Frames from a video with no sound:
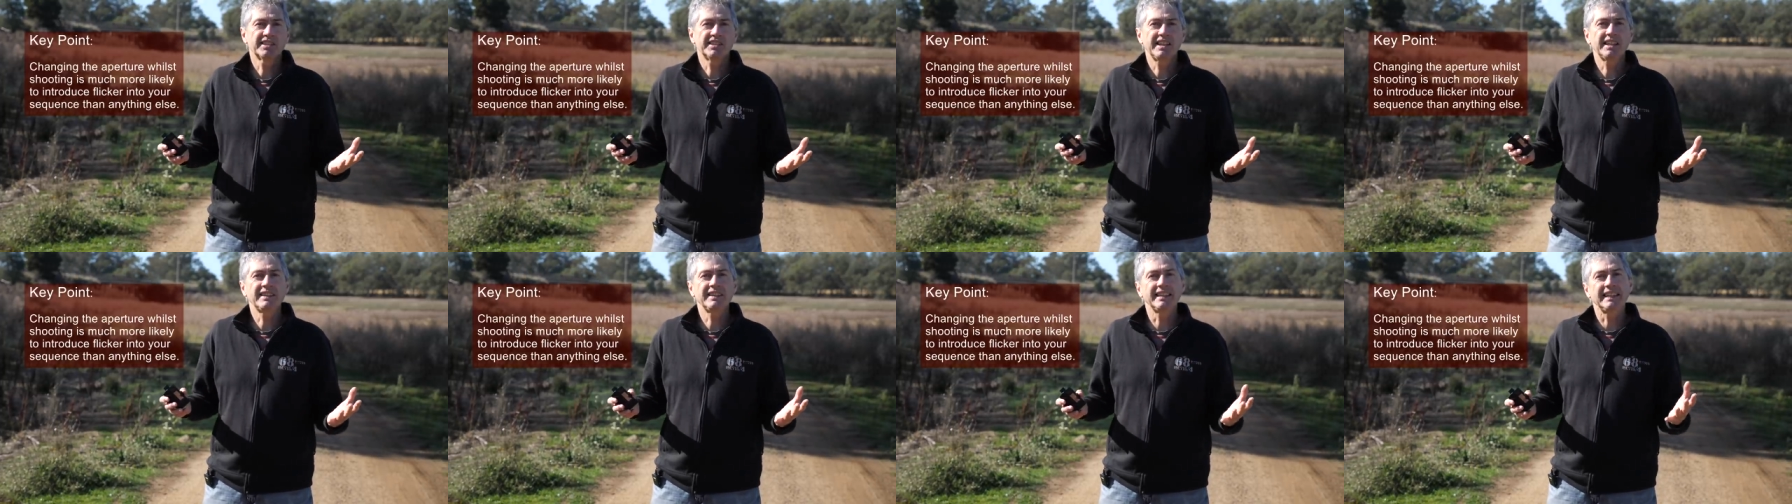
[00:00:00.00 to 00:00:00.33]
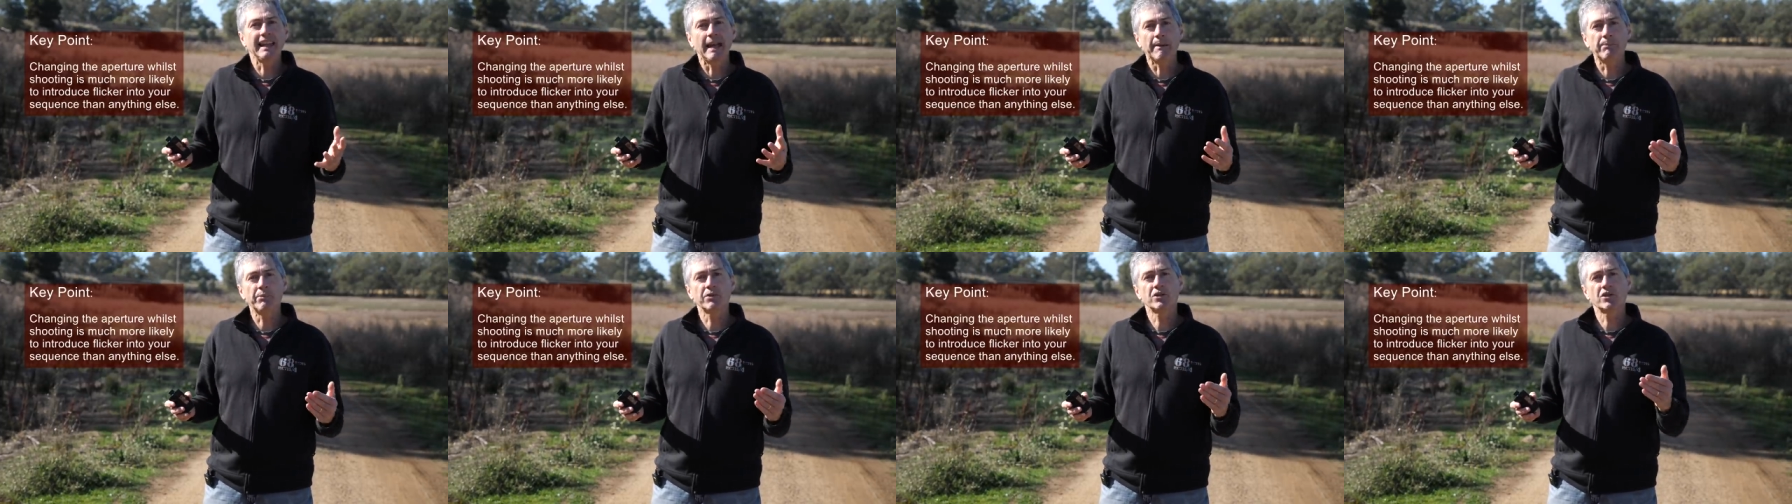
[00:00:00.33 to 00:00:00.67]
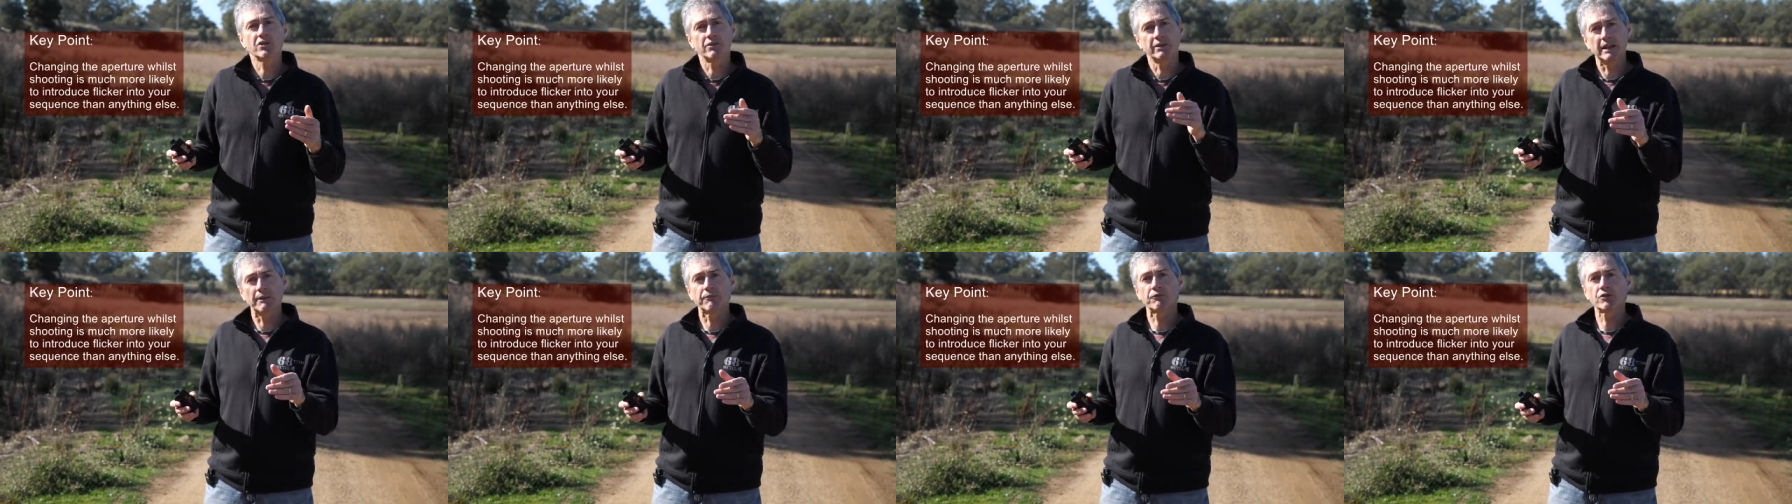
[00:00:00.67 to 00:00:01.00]
set the
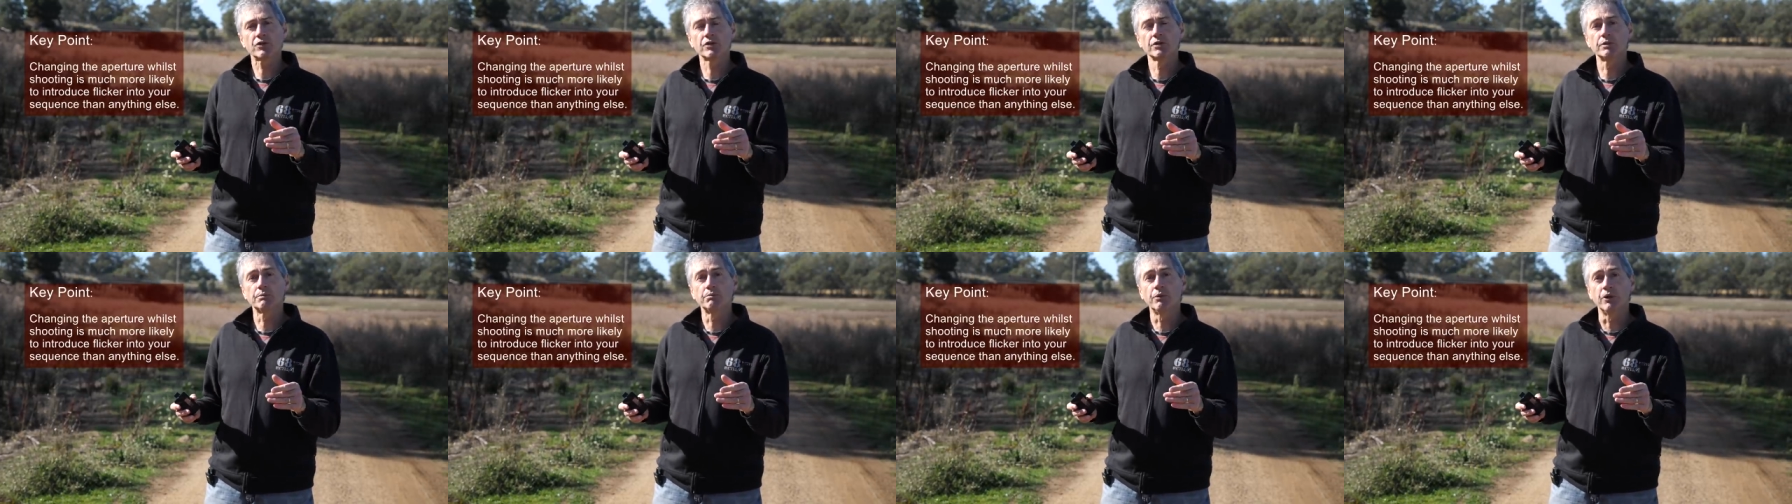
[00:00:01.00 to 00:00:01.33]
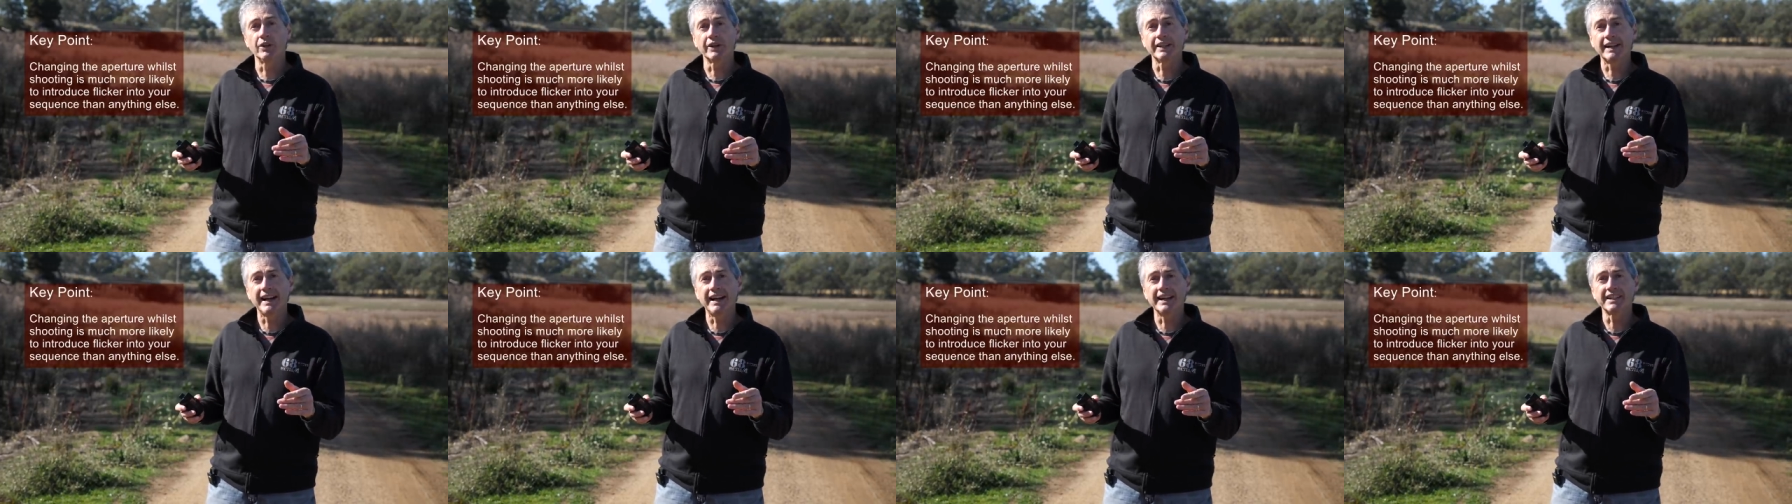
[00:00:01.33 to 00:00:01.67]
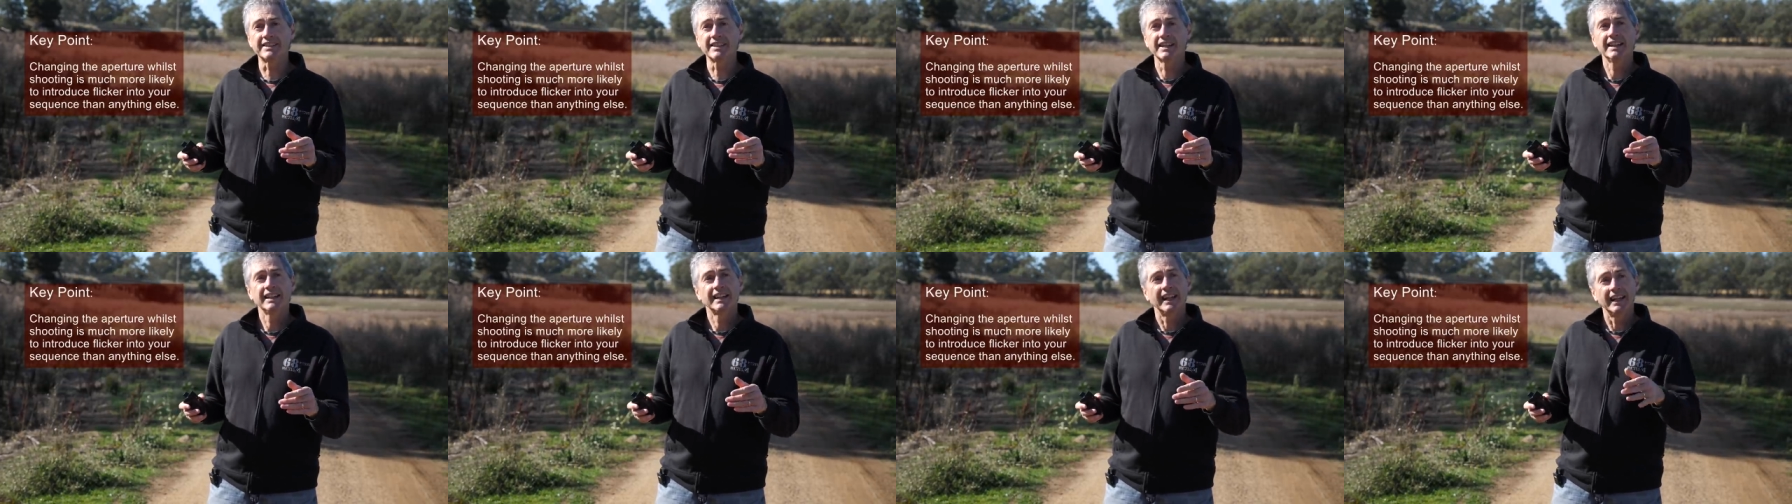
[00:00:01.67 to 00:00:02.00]
aperture at f2.8